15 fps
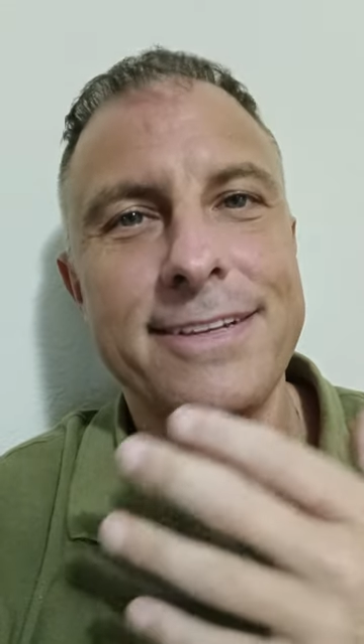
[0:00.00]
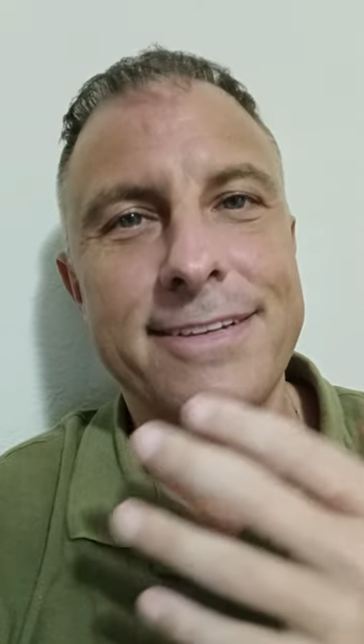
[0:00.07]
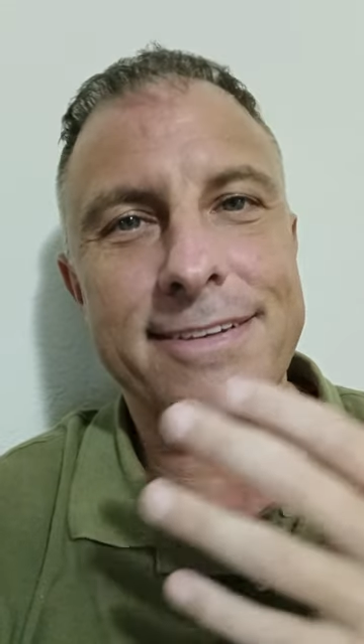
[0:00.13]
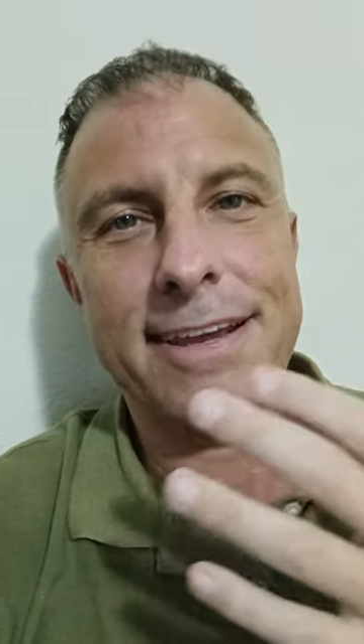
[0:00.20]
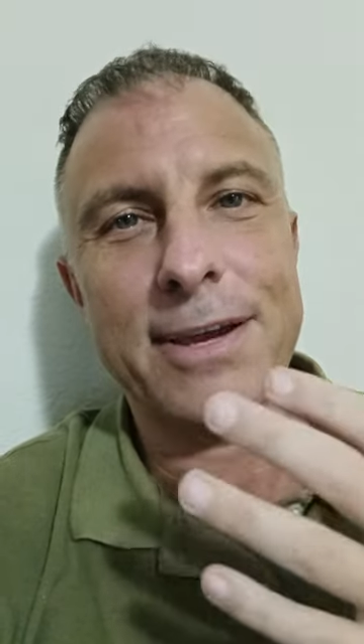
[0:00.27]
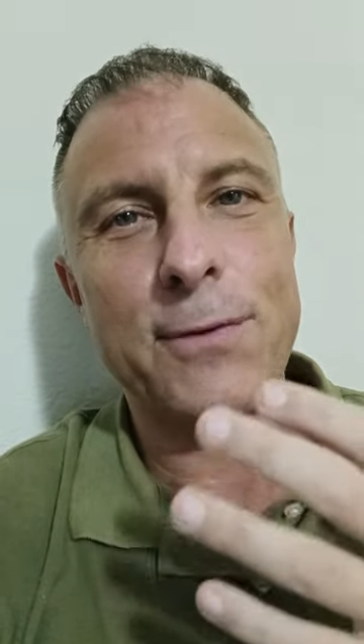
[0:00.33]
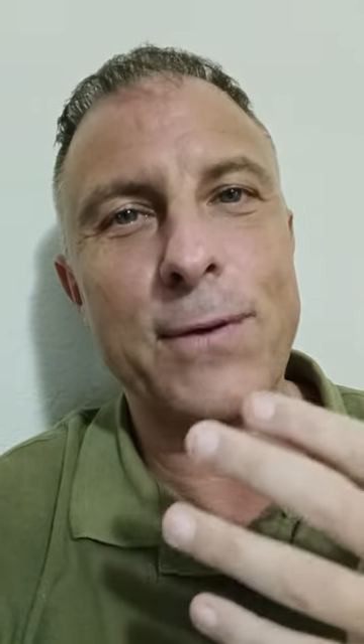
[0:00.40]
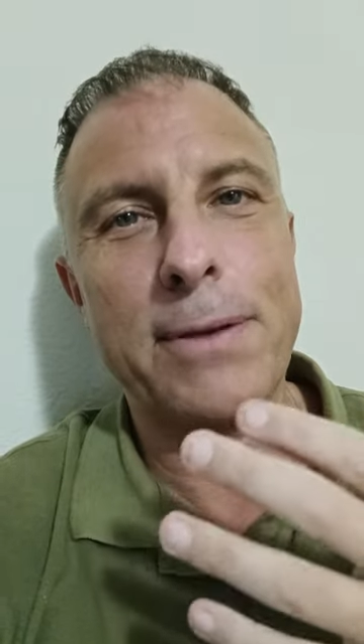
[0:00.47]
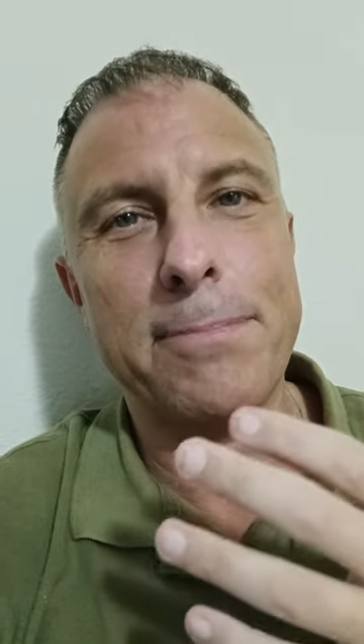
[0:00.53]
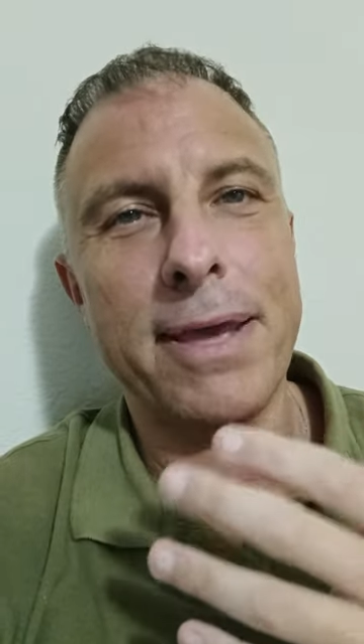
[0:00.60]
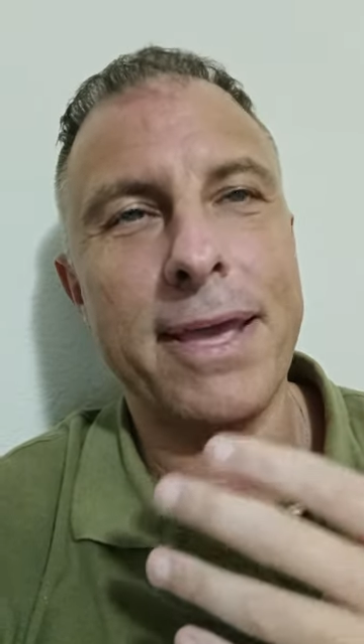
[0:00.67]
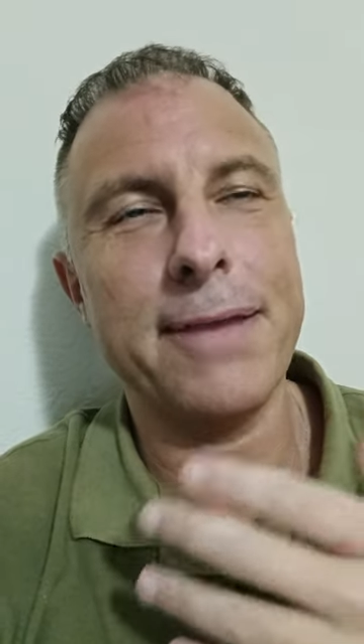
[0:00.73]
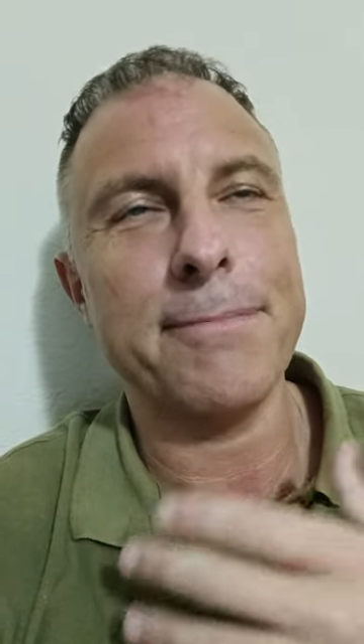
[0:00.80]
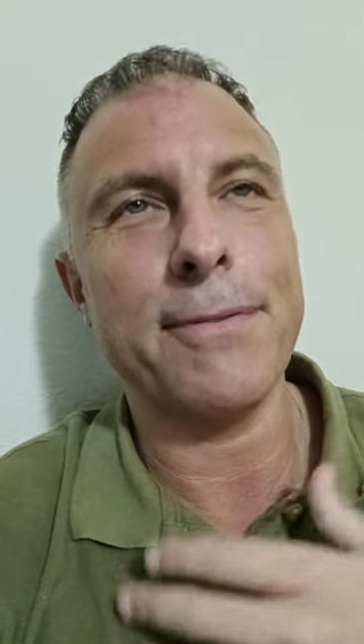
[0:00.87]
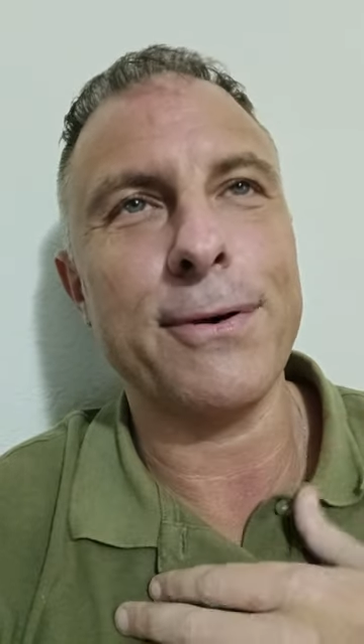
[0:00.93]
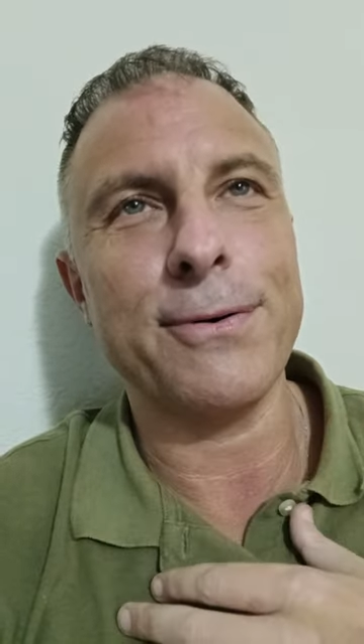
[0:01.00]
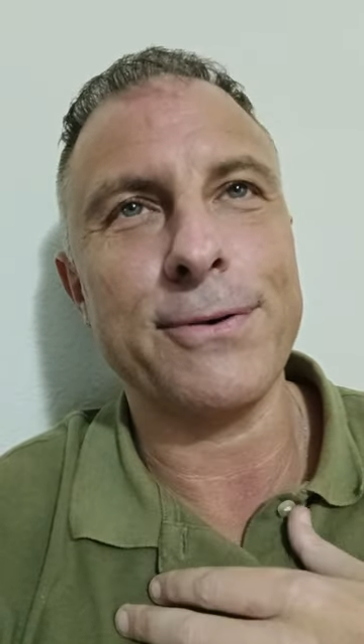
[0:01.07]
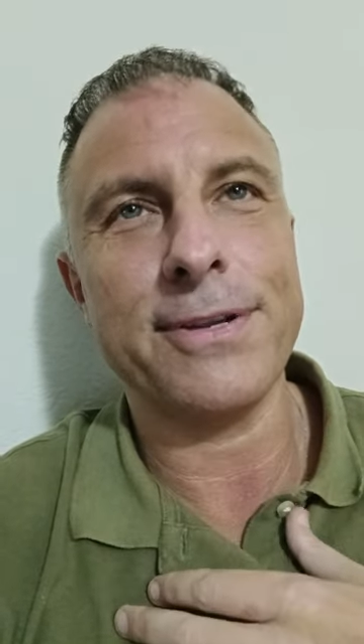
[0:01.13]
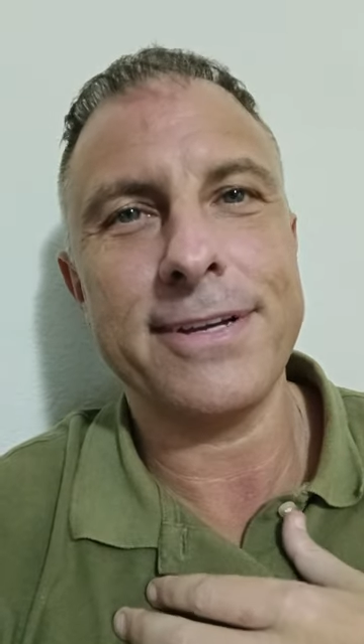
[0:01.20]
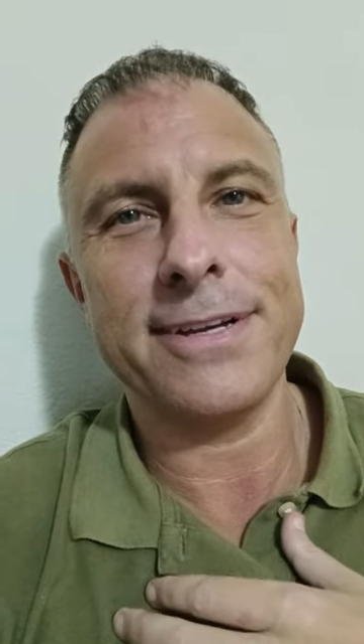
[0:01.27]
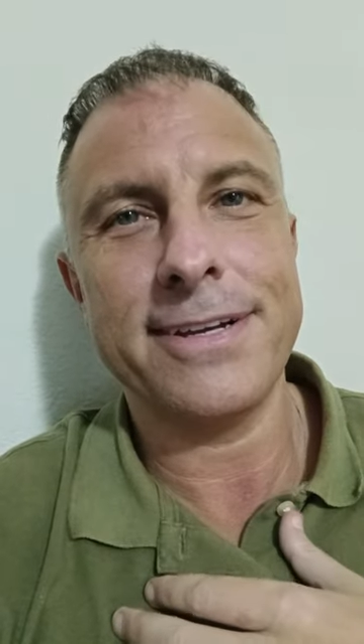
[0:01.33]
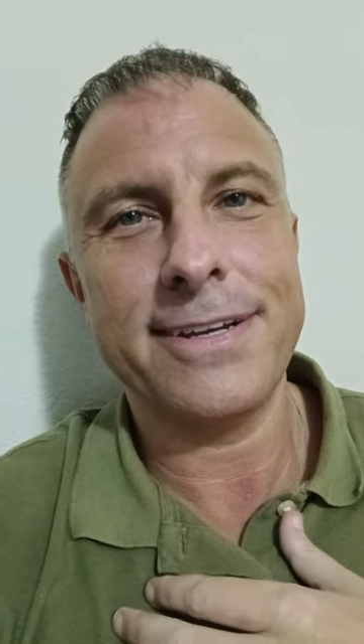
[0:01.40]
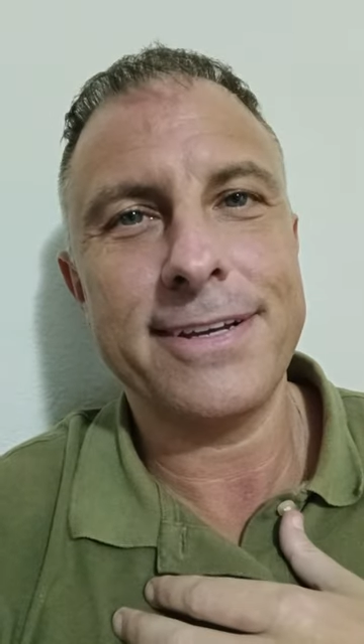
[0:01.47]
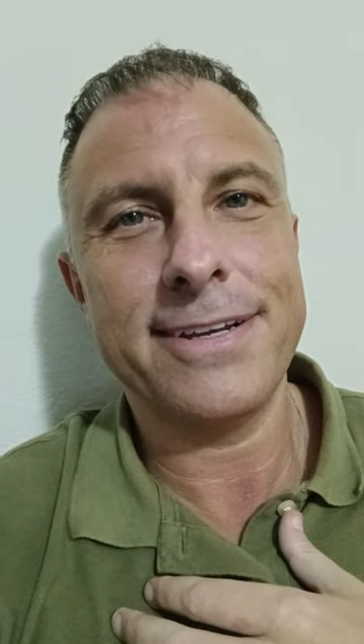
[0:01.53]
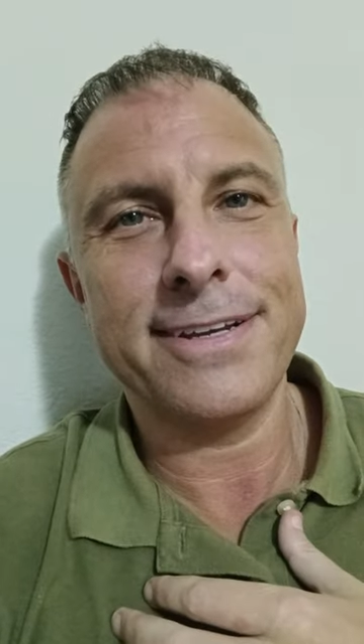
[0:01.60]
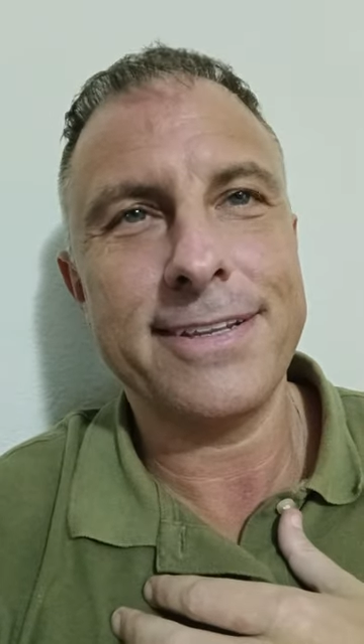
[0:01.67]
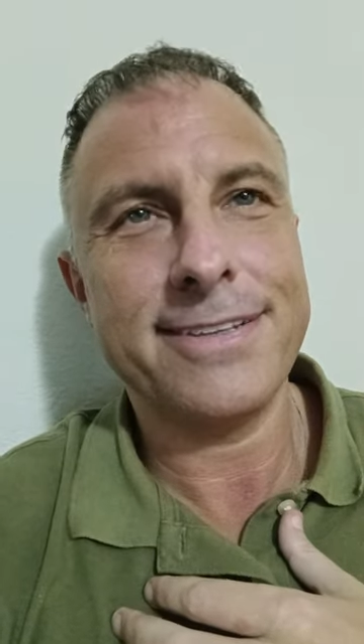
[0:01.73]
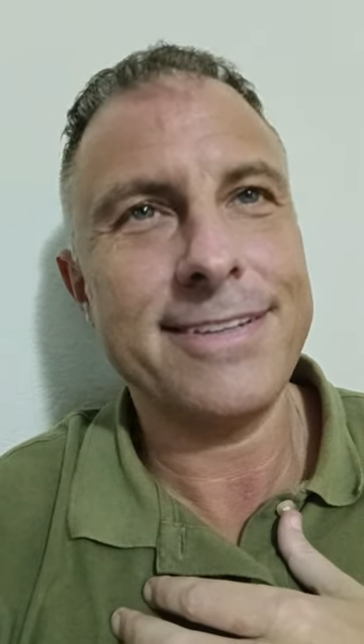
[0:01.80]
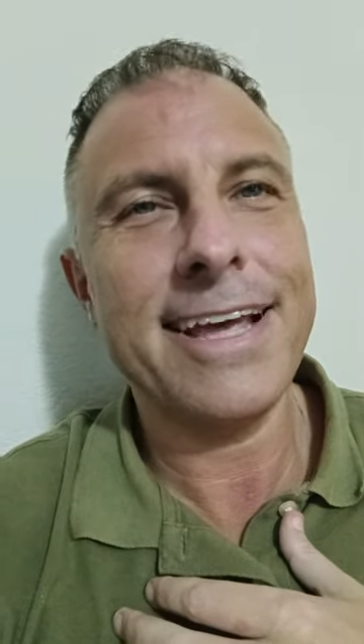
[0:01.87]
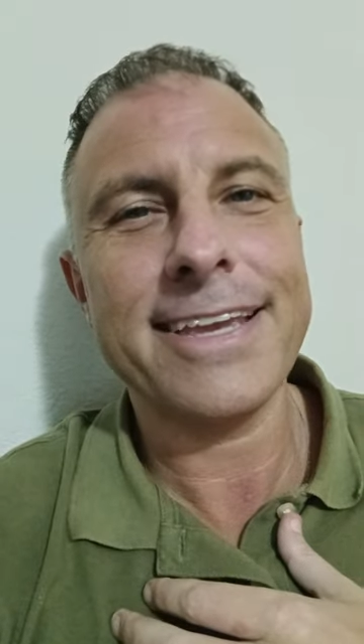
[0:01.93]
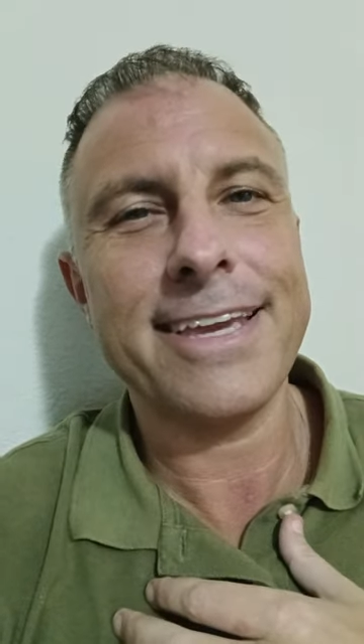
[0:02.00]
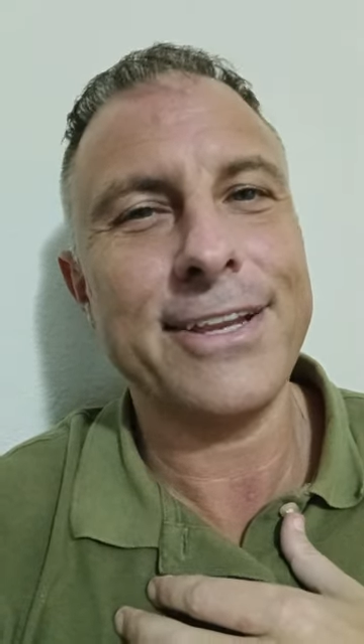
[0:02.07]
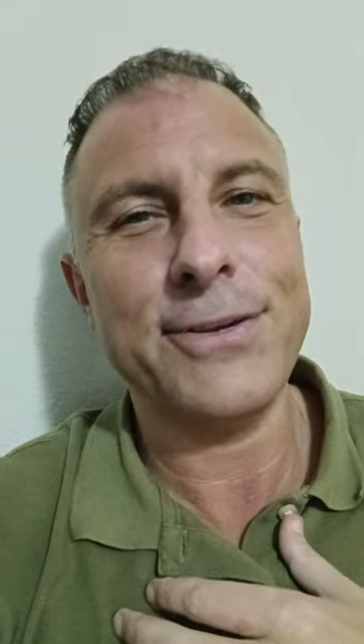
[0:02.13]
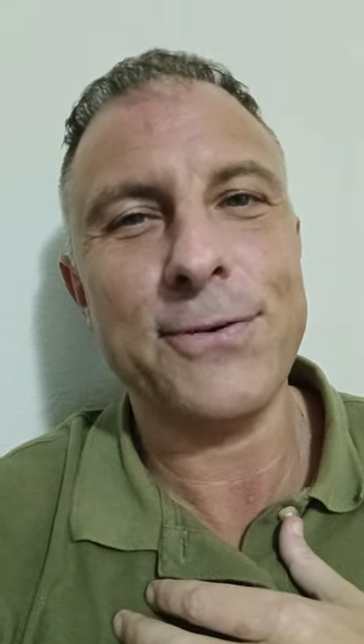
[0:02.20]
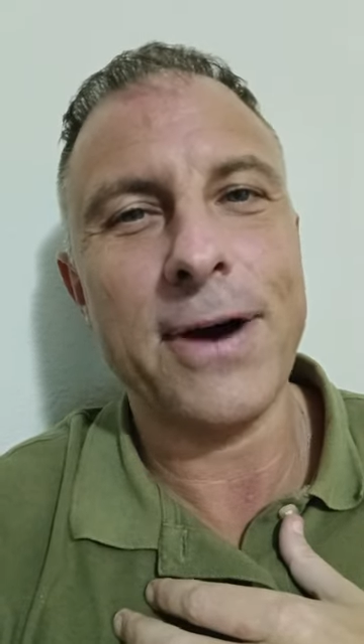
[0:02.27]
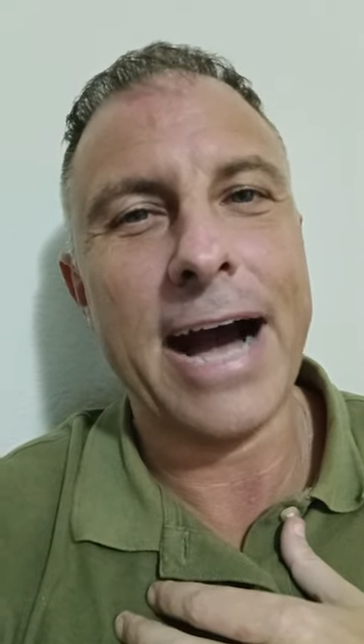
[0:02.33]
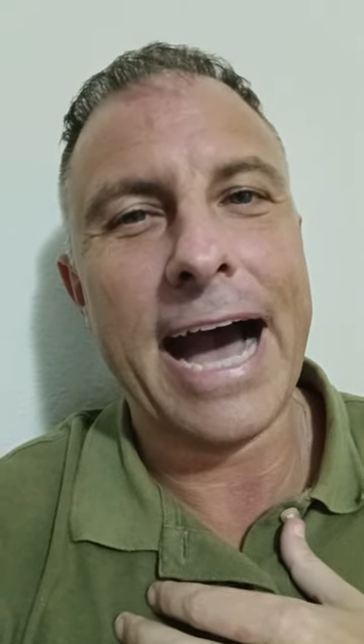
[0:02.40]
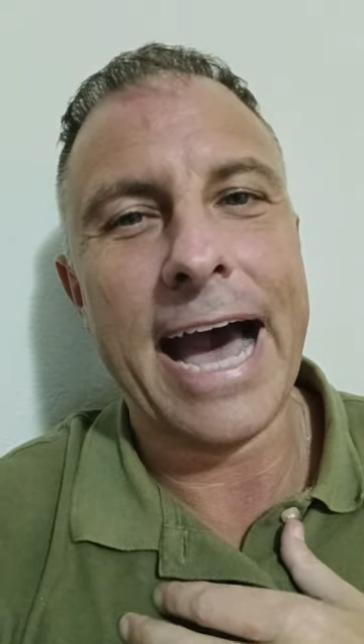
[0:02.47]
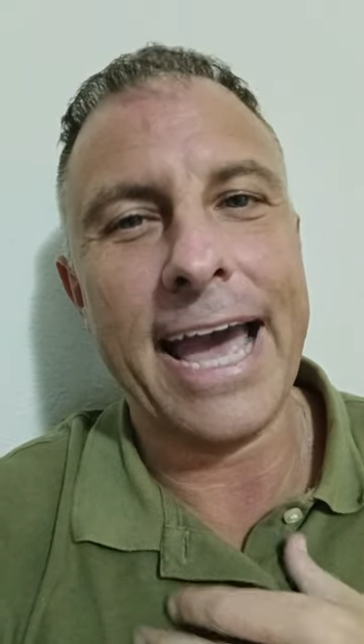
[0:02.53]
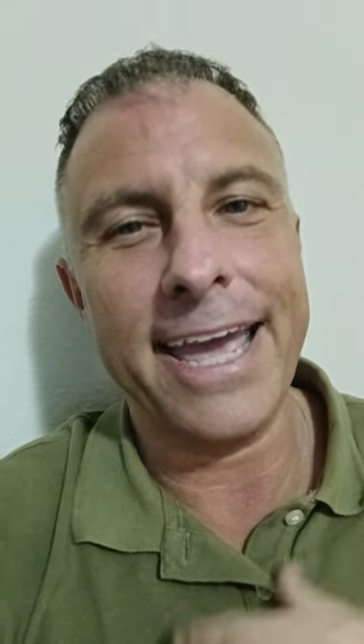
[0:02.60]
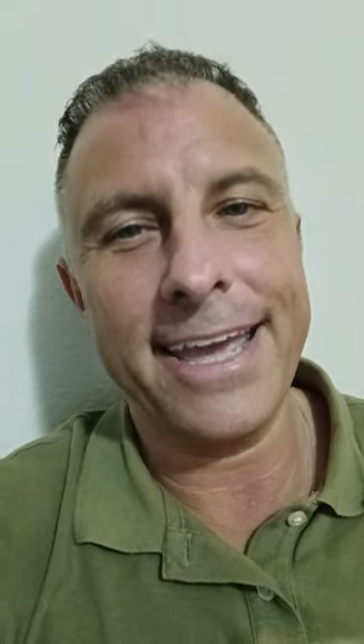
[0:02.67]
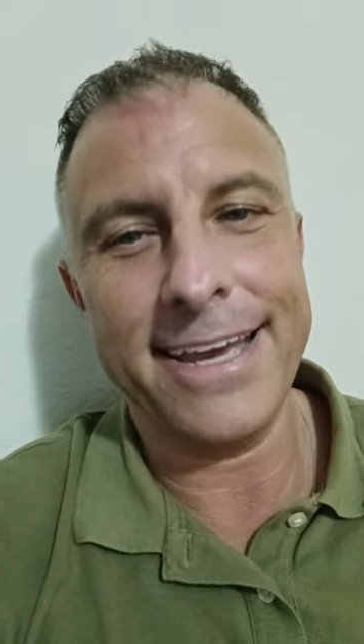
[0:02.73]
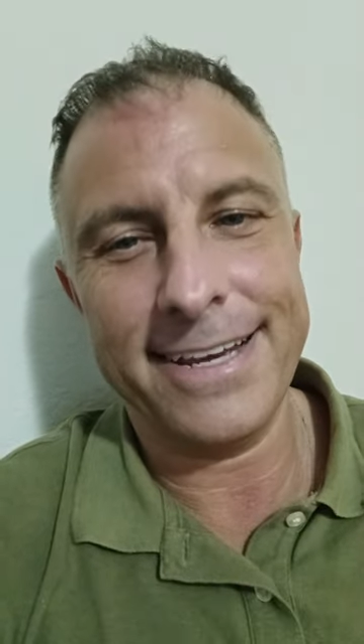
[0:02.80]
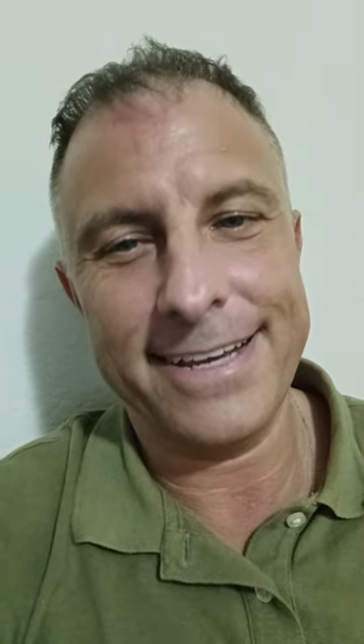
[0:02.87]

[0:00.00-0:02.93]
take away pain mode. It's not getting you high.